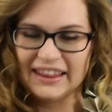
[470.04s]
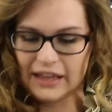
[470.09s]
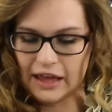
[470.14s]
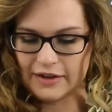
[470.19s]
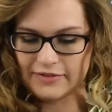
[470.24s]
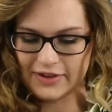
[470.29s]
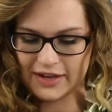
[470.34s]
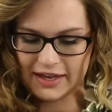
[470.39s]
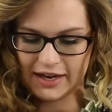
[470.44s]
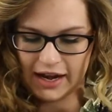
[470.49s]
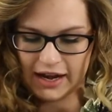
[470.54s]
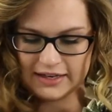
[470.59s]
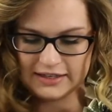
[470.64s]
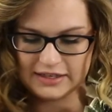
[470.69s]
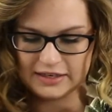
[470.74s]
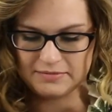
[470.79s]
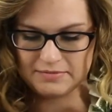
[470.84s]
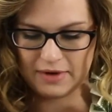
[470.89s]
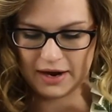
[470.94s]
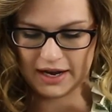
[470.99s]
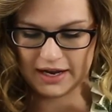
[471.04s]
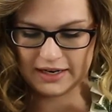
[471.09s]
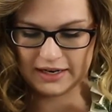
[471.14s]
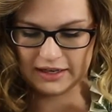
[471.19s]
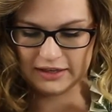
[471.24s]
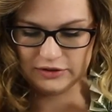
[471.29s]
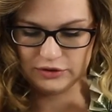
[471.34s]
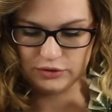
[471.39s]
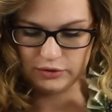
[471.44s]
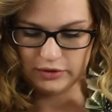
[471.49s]
love it. I did mine
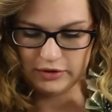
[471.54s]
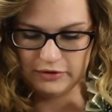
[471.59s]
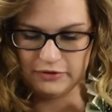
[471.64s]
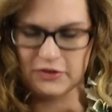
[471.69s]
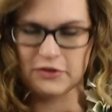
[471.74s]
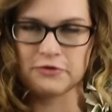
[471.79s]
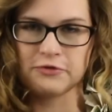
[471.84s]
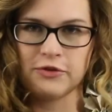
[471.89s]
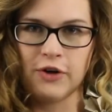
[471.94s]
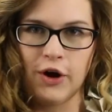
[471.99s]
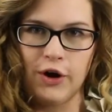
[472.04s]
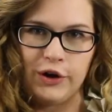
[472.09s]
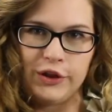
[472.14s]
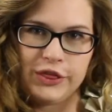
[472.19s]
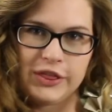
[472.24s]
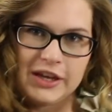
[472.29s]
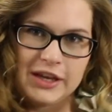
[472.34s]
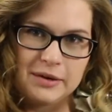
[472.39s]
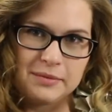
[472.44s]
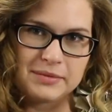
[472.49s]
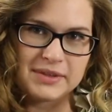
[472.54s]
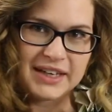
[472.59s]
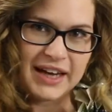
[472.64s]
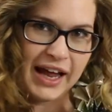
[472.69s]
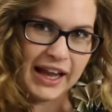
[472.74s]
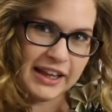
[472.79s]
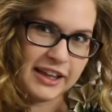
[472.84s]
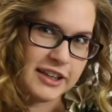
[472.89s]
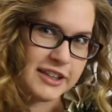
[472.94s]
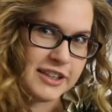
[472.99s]
in sort of fall themed
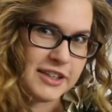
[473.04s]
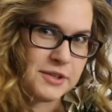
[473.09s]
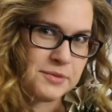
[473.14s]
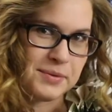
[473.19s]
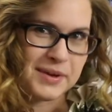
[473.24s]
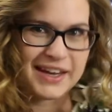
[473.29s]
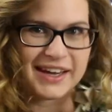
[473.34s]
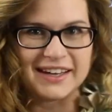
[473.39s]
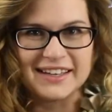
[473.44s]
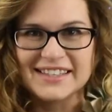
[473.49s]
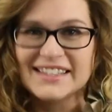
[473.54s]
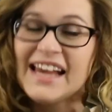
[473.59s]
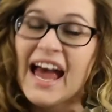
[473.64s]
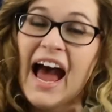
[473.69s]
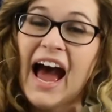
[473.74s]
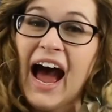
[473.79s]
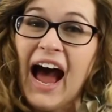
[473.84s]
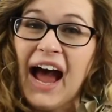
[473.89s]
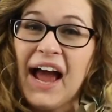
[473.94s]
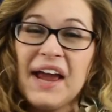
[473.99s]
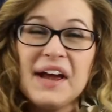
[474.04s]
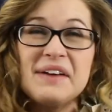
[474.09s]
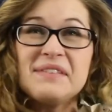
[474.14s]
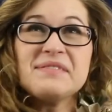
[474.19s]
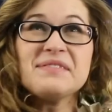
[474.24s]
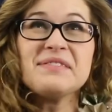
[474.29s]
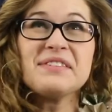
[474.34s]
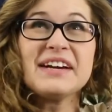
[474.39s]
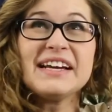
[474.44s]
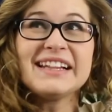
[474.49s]
colors because I am
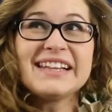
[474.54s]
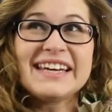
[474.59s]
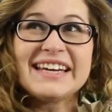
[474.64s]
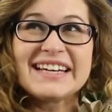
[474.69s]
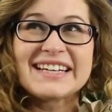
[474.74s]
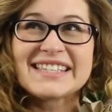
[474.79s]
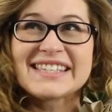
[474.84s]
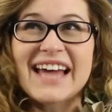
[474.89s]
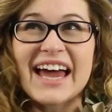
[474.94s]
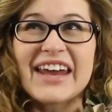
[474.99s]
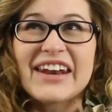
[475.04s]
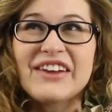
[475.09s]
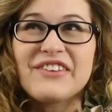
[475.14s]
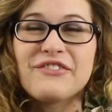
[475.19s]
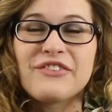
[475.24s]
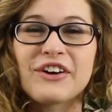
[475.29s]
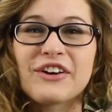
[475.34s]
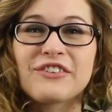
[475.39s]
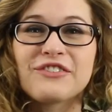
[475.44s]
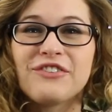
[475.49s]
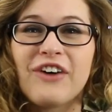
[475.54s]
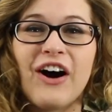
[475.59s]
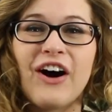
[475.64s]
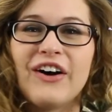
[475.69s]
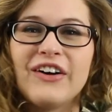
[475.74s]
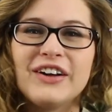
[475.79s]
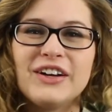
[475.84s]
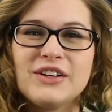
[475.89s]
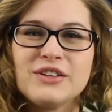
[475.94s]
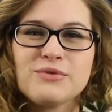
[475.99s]
really excited for
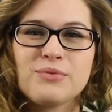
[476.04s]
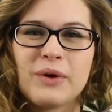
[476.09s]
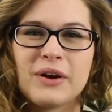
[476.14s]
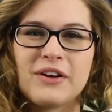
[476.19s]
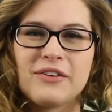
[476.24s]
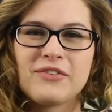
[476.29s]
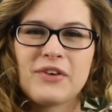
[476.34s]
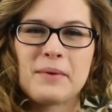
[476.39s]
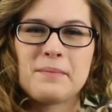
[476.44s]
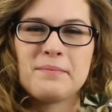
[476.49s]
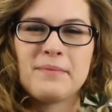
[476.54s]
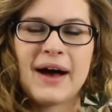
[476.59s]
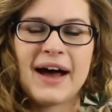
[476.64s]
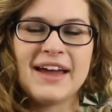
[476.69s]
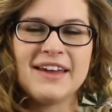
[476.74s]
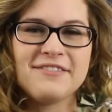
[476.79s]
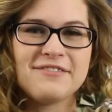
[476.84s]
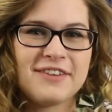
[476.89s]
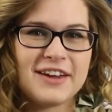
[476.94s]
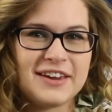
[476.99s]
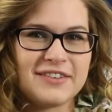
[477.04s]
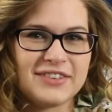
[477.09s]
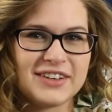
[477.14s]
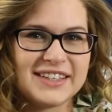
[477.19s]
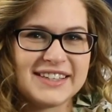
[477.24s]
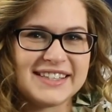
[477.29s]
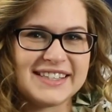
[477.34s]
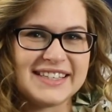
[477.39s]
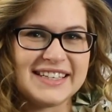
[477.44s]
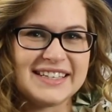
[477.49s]
fall. It is one of my
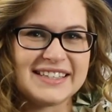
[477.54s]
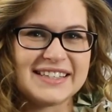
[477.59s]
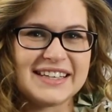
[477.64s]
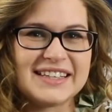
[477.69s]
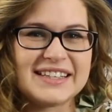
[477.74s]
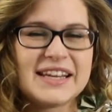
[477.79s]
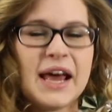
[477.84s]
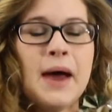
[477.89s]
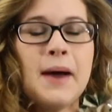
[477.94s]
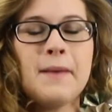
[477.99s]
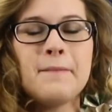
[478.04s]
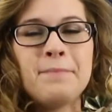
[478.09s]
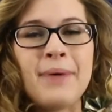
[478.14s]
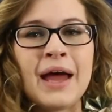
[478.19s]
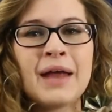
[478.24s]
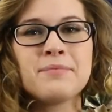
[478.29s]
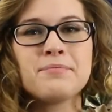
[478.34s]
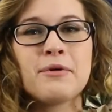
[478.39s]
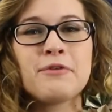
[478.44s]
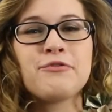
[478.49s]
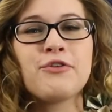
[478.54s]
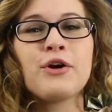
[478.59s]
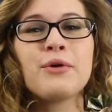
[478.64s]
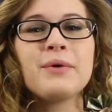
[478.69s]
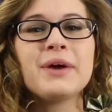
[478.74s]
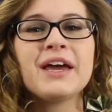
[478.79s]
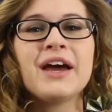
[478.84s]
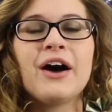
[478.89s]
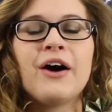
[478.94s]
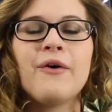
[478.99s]
favorite seasons. But before
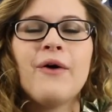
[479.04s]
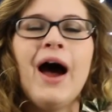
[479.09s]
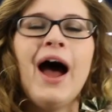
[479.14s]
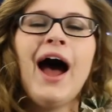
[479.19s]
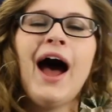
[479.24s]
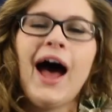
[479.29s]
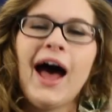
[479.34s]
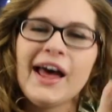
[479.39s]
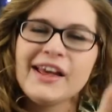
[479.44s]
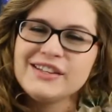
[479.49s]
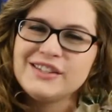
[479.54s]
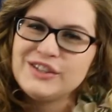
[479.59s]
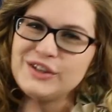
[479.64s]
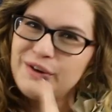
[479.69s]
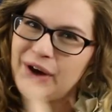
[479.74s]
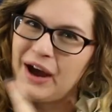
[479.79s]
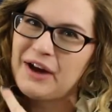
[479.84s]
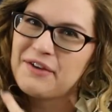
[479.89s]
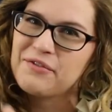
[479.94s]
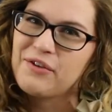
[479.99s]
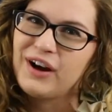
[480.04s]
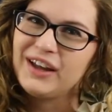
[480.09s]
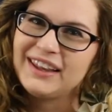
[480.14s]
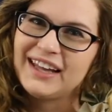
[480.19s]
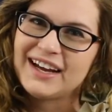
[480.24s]
we go, I do have one